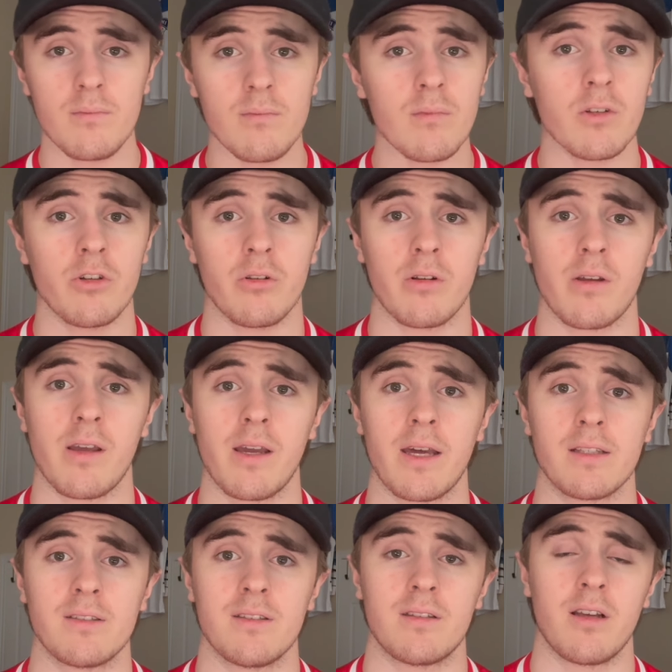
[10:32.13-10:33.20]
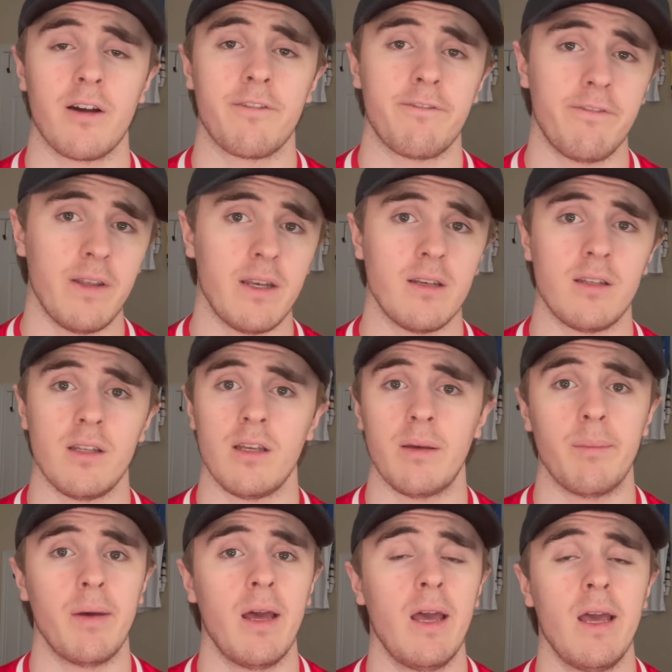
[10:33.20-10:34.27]
You're looking against a tough Finn
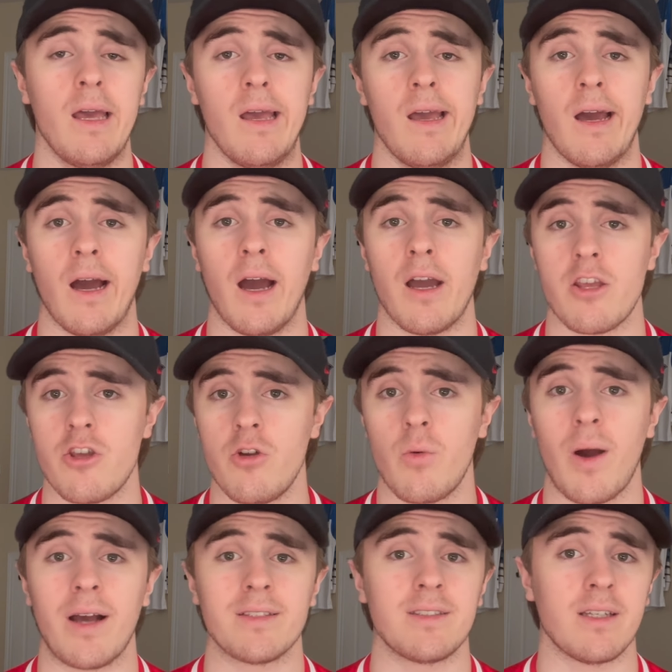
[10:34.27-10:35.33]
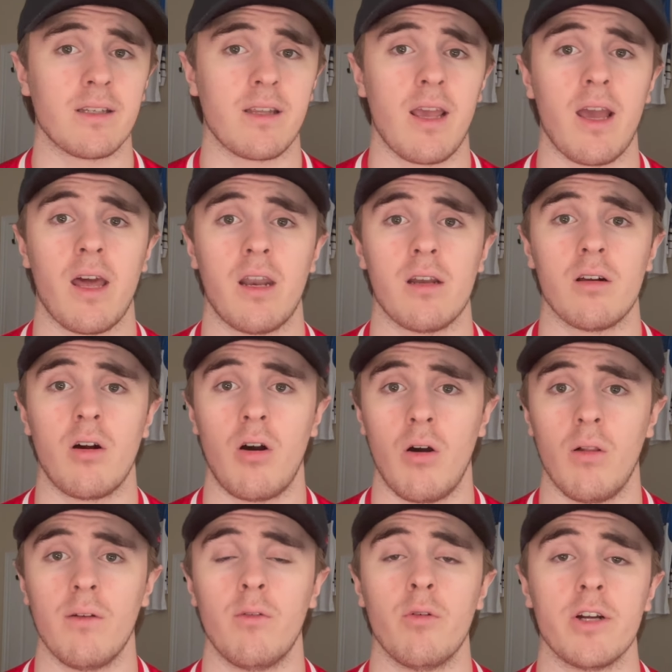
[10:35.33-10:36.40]
team, US and Canada,
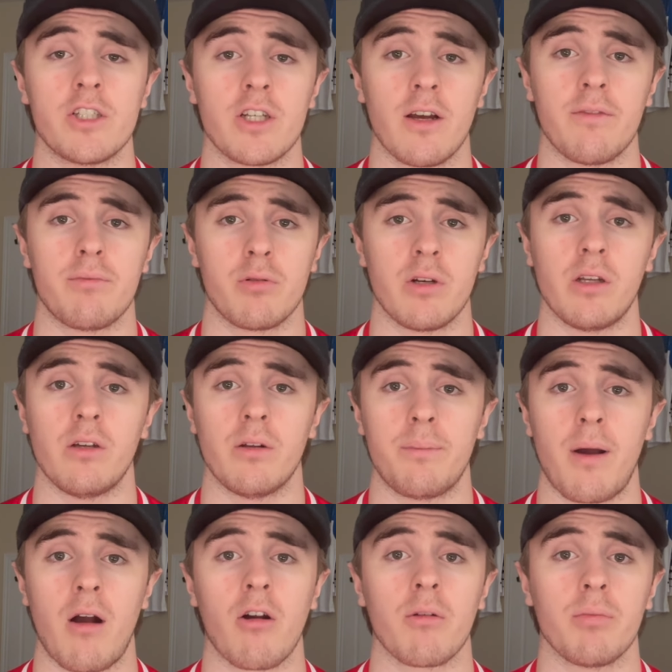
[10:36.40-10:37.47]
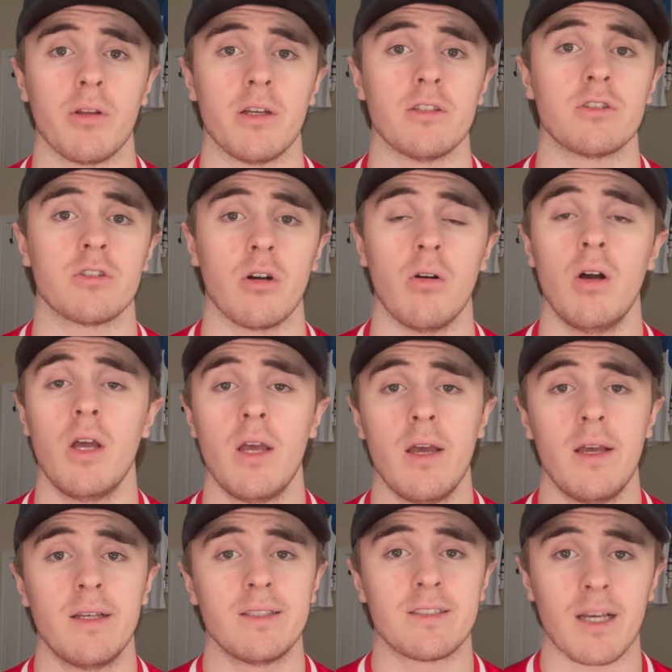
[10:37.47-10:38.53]
all of which have pretty good power plays. So
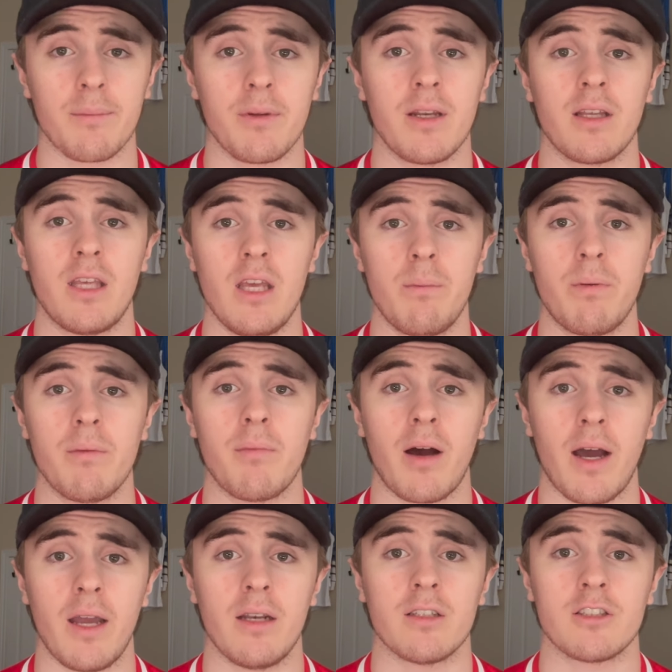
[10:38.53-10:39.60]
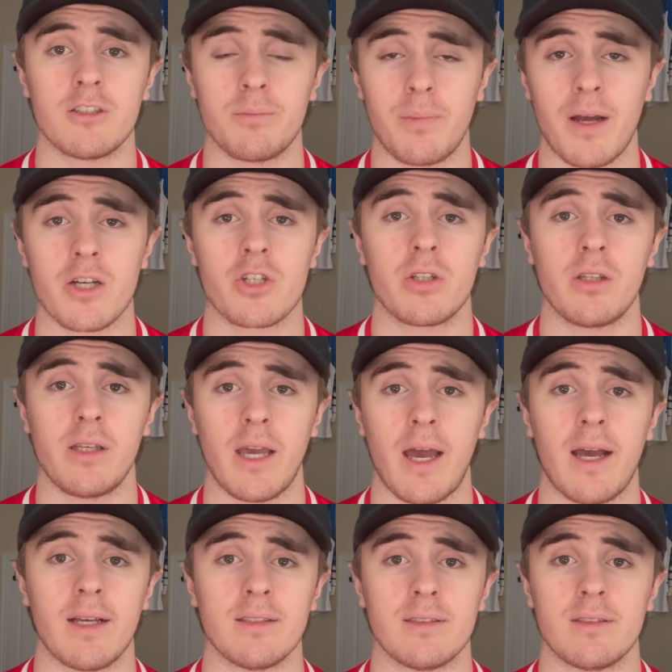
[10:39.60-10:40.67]
something to keep in mind, especially
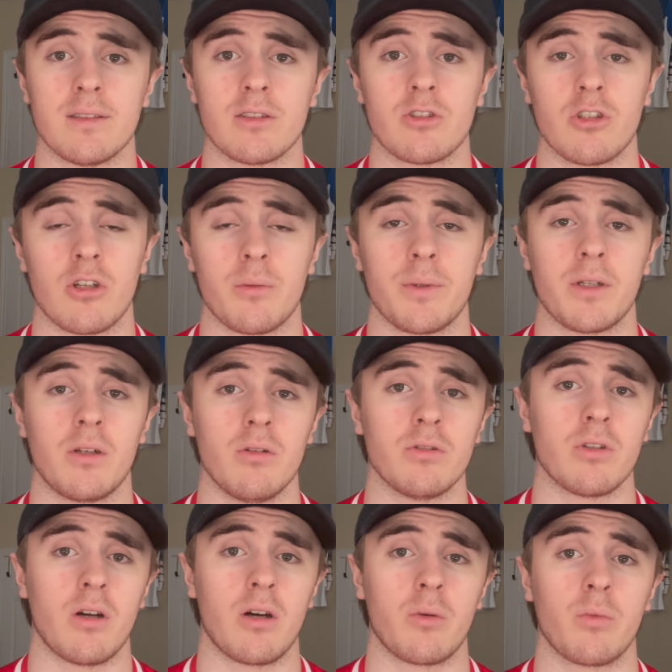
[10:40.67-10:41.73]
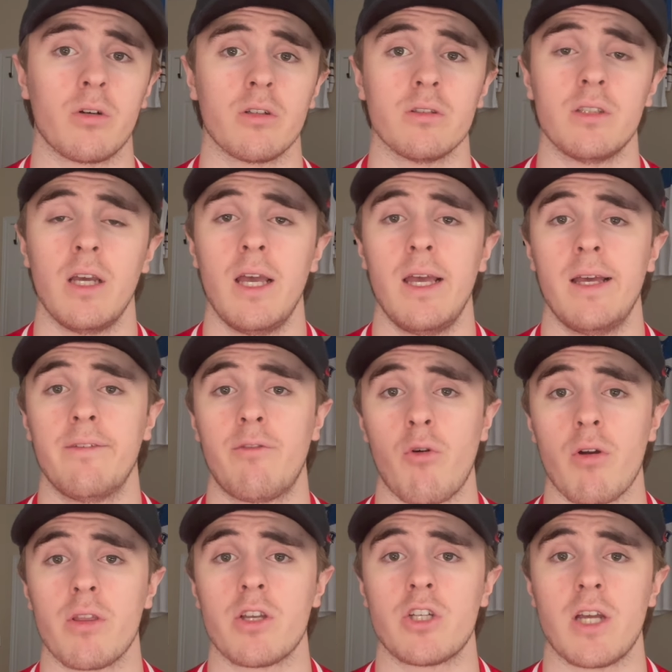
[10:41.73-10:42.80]
as this tournament goes onwards
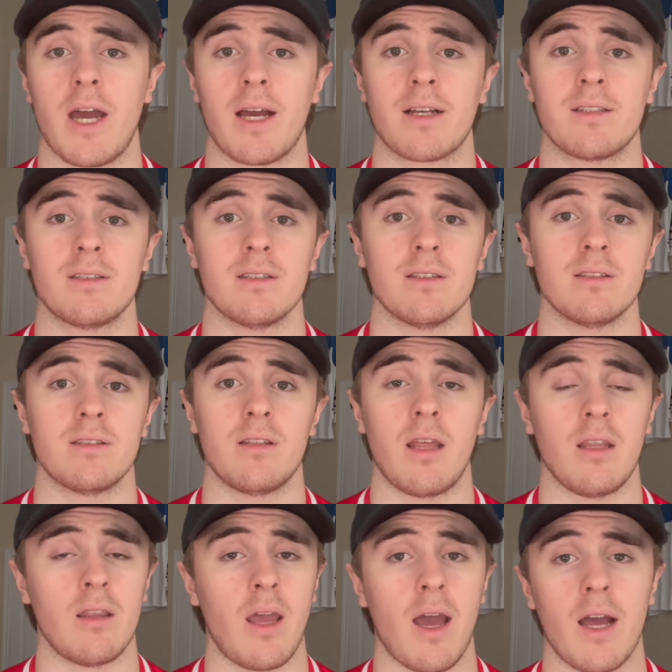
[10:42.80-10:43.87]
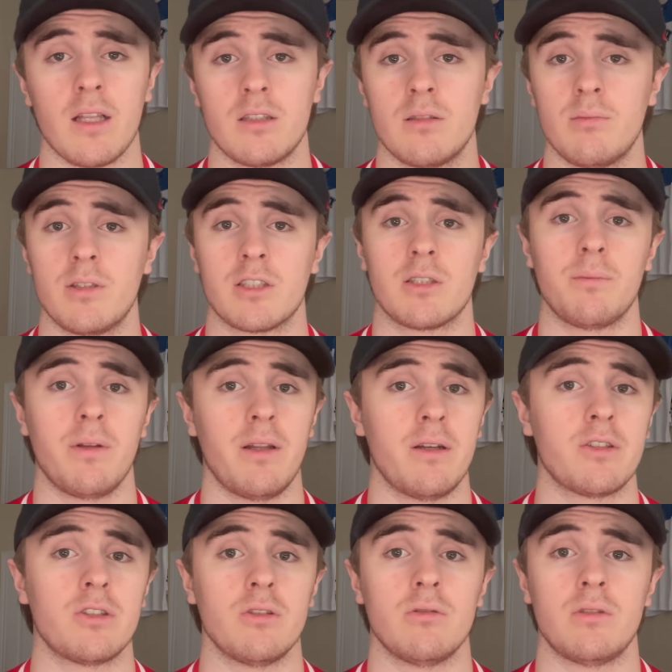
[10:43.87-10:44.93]
for the Czechs, is they had some discipline
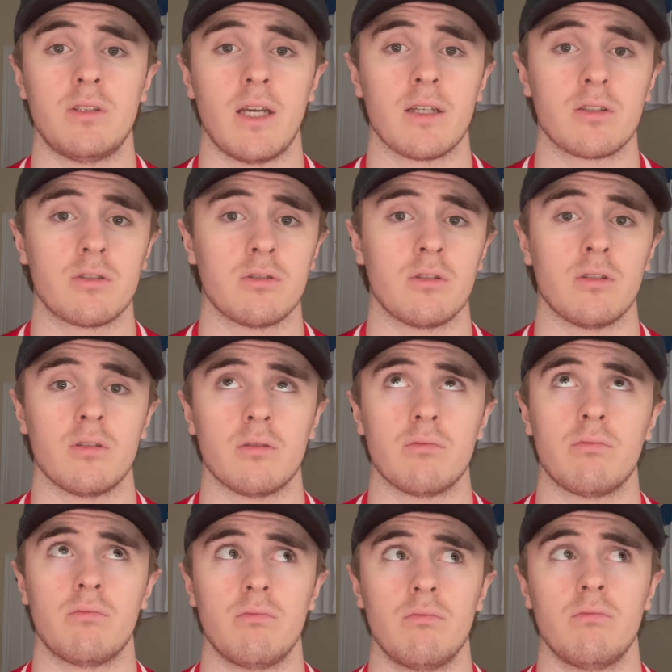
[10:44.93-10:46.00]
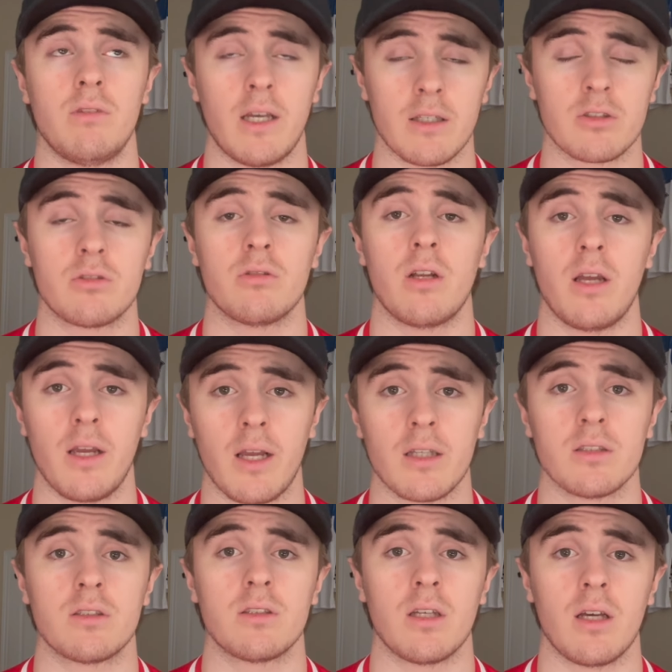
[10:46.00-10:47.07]
issues yesterday against